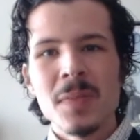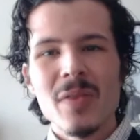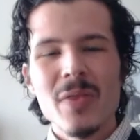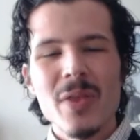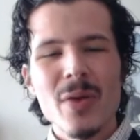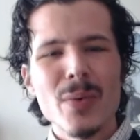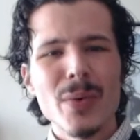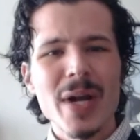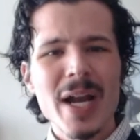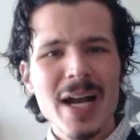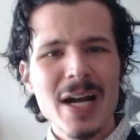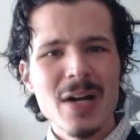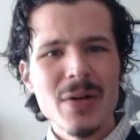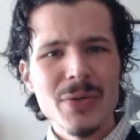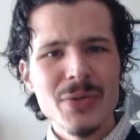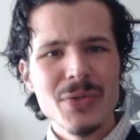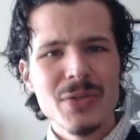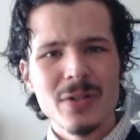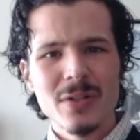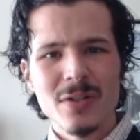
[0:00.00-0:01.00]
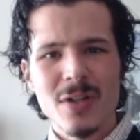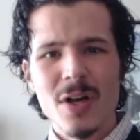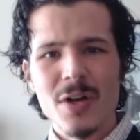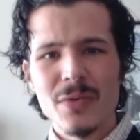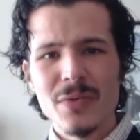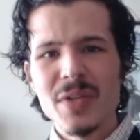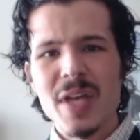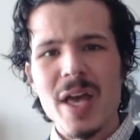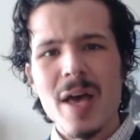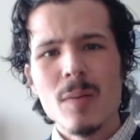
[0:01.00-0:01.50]
They were housed in a lot
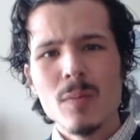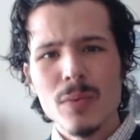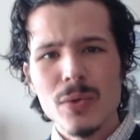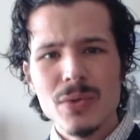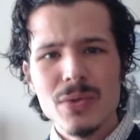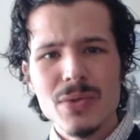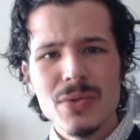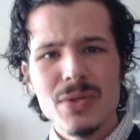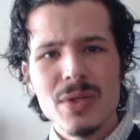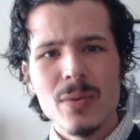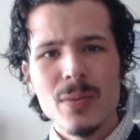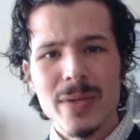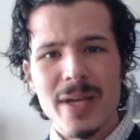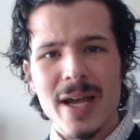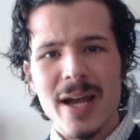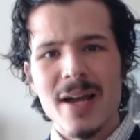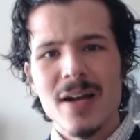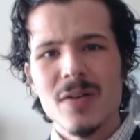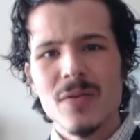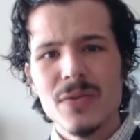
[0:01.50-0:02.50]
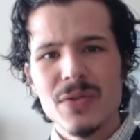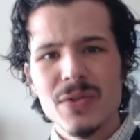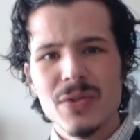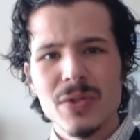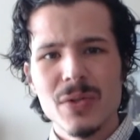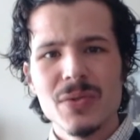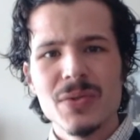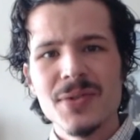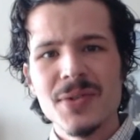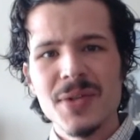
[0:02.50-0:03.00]
of temples that we have
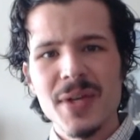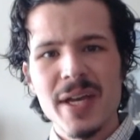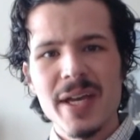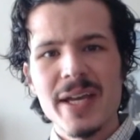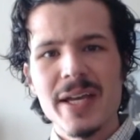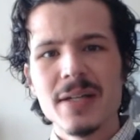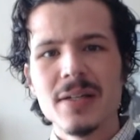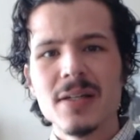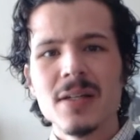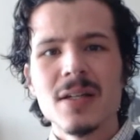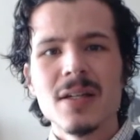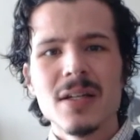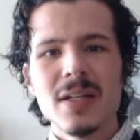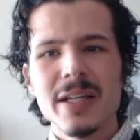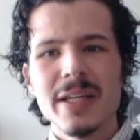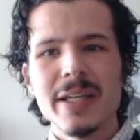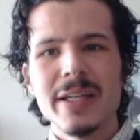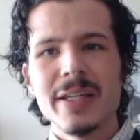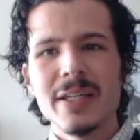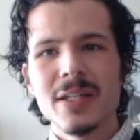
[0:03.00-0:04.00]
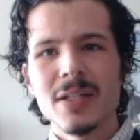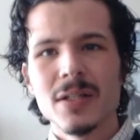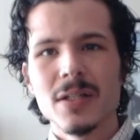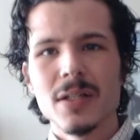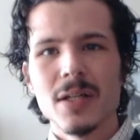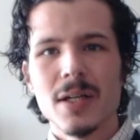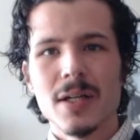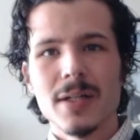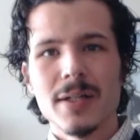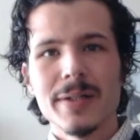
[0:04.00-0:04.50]
still today,
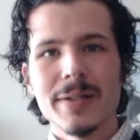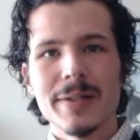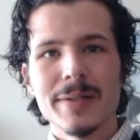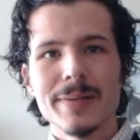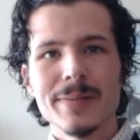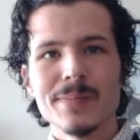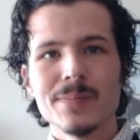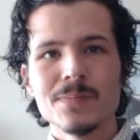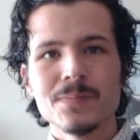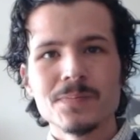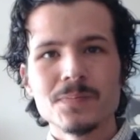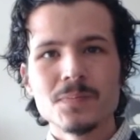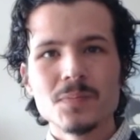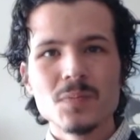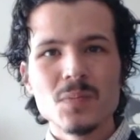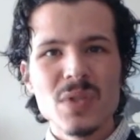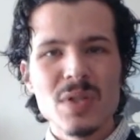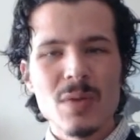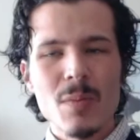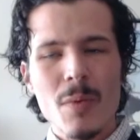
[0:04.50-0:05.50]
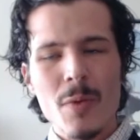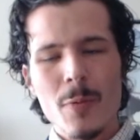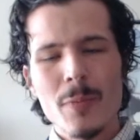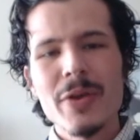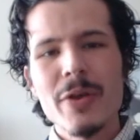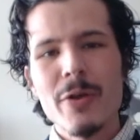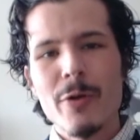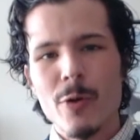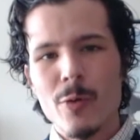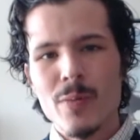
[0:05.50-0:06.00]
in some of the
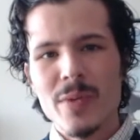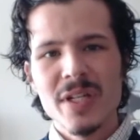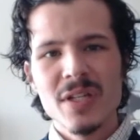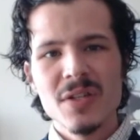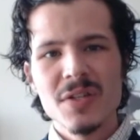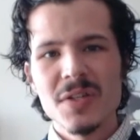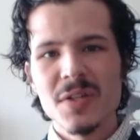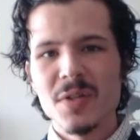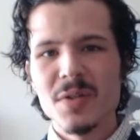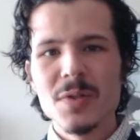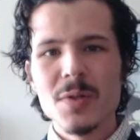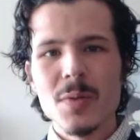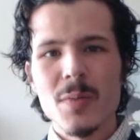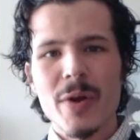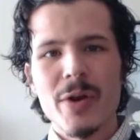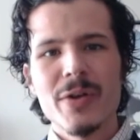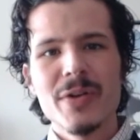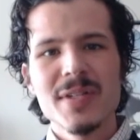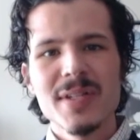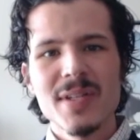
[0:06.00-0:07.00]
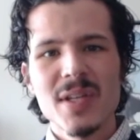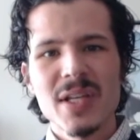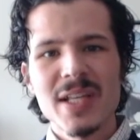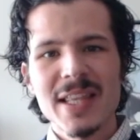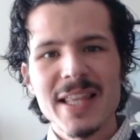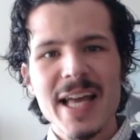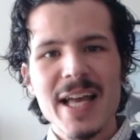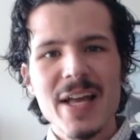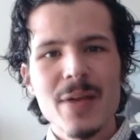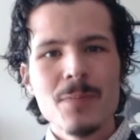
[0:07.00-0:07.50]
pyramids and in some areas
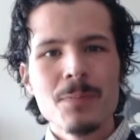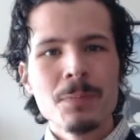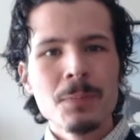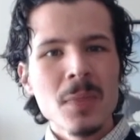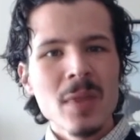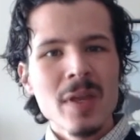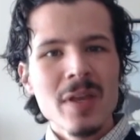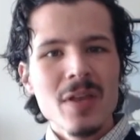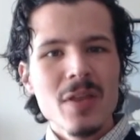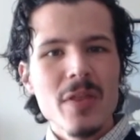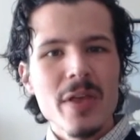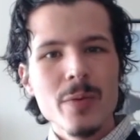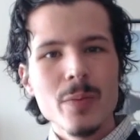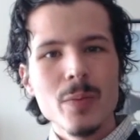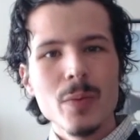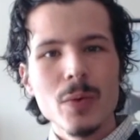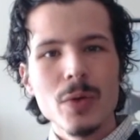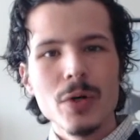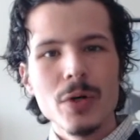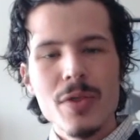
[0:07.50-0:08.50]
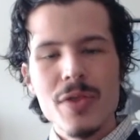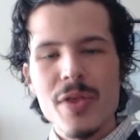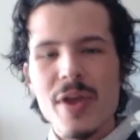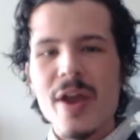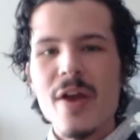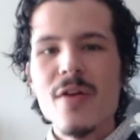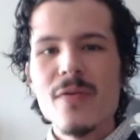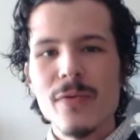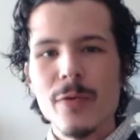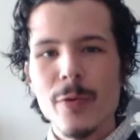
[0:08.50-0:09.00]
like that. They were
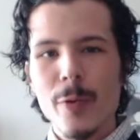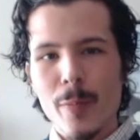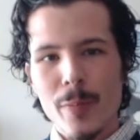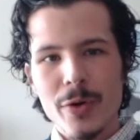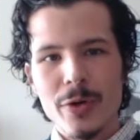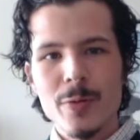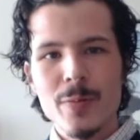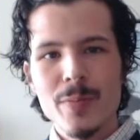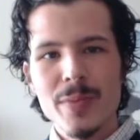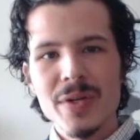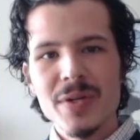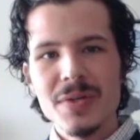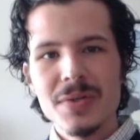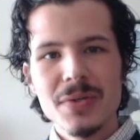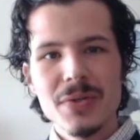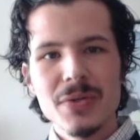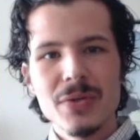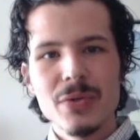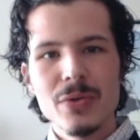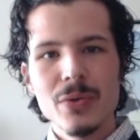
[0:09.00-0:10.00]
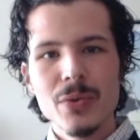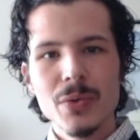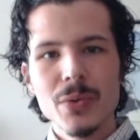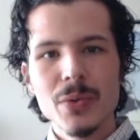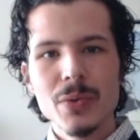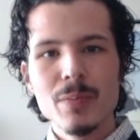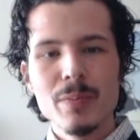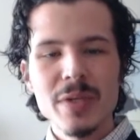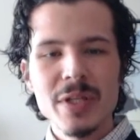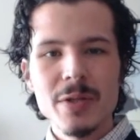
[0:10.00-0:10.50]
there for a purpose, to
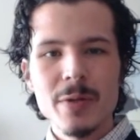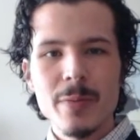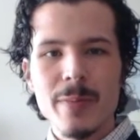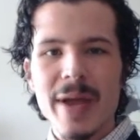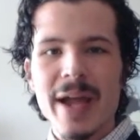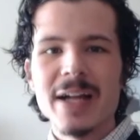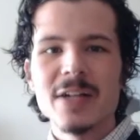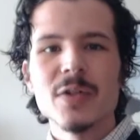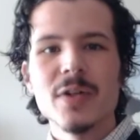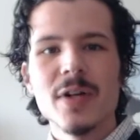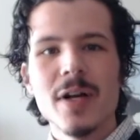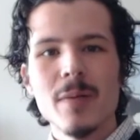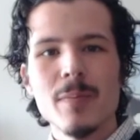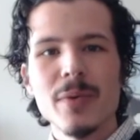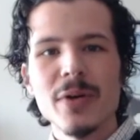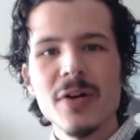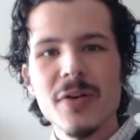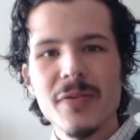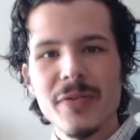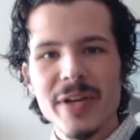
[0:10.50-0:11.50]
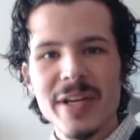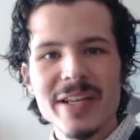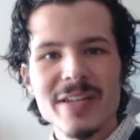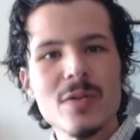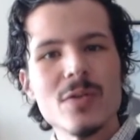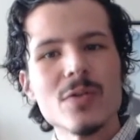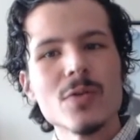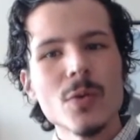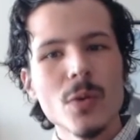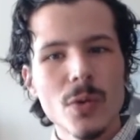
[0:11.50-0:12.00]
be the backdrop of a
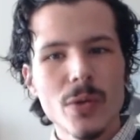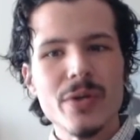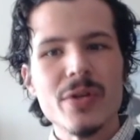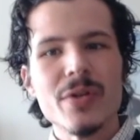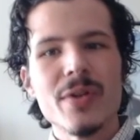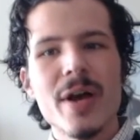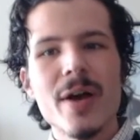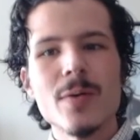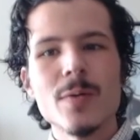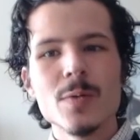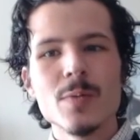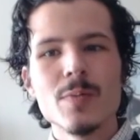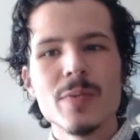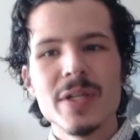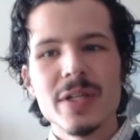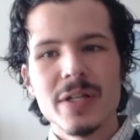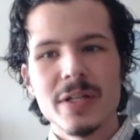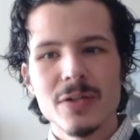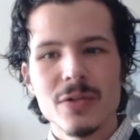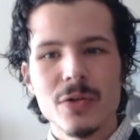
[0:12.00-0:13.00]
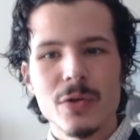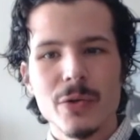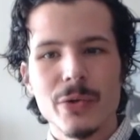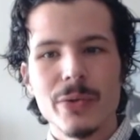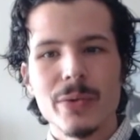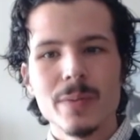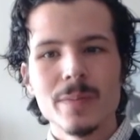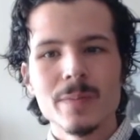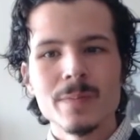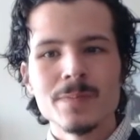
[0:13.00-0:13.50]
story that was being
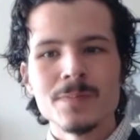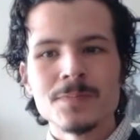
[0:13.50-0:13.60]
told.